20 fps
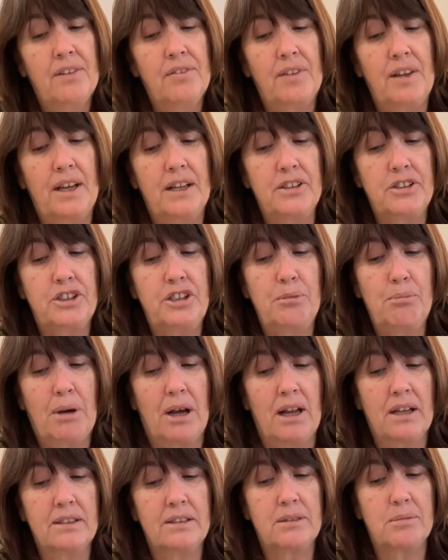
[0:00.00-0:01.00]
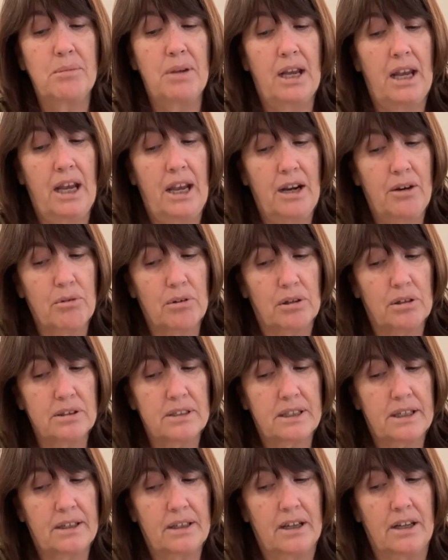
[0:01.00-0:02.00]
Then she bought some egg
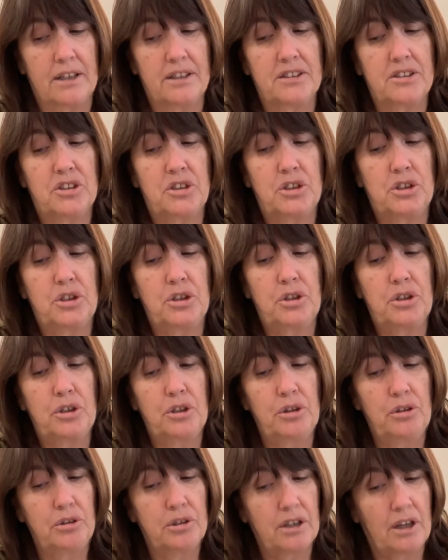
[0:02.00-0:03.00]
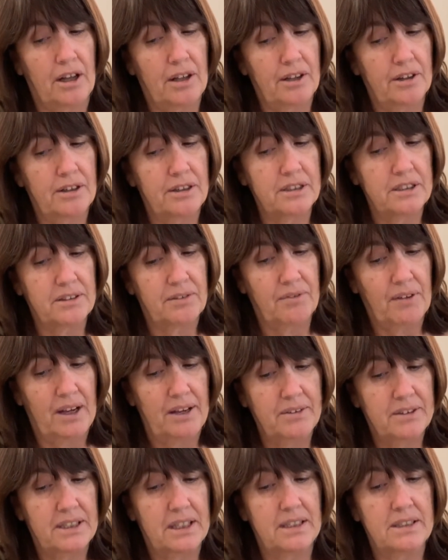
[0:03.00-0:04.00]
rolls that cost
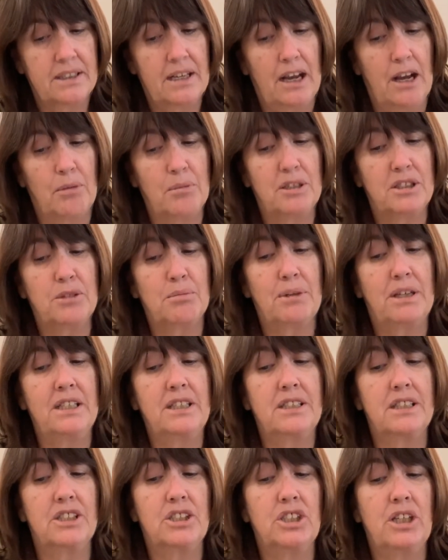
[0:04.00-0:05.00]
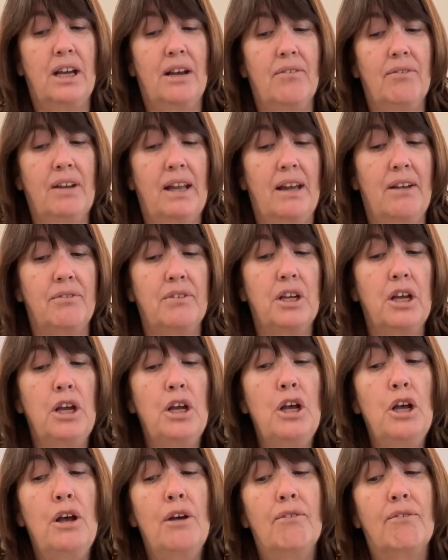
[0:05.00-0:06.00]
$2.05. How much money does she have left?
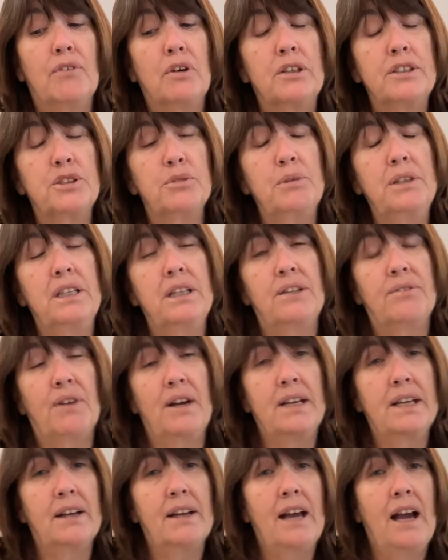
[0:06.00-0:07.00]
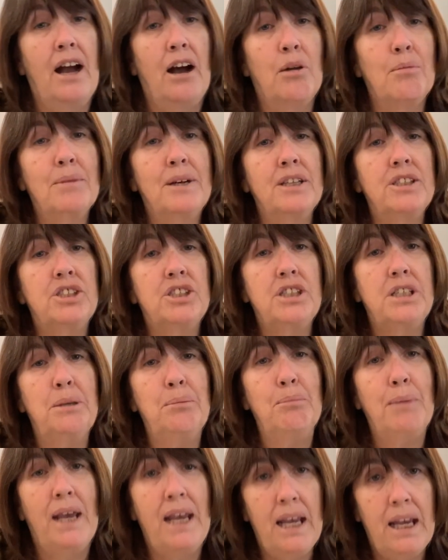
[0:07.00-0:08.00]
First, we need to find out how much she
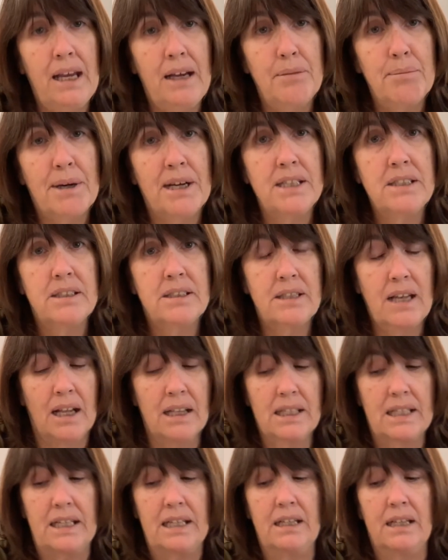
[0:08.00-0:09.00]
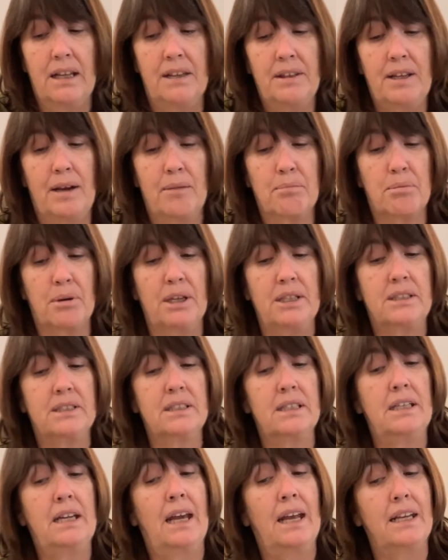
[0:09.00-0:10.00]
made by selling that
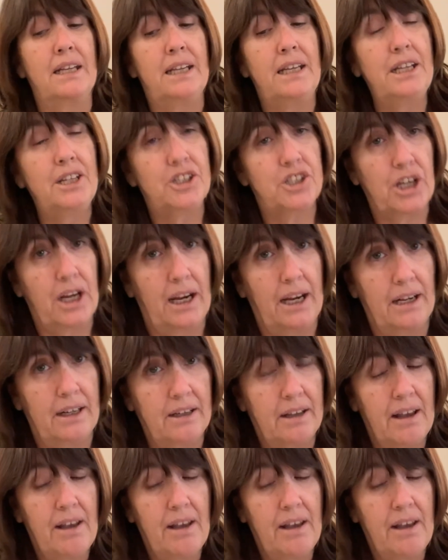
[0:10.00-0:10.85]
bracelet and keychain.